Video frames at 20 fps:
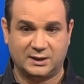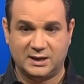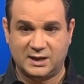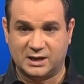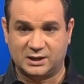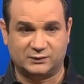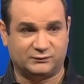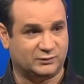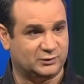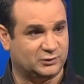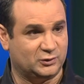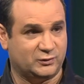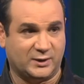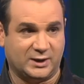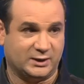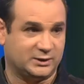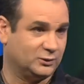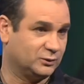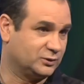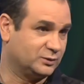And if you do that,
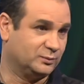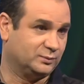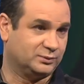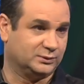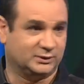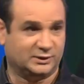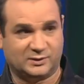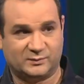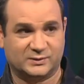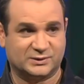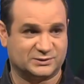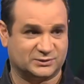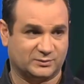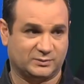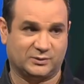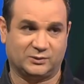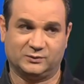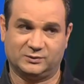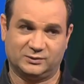you'll completely miss the boat.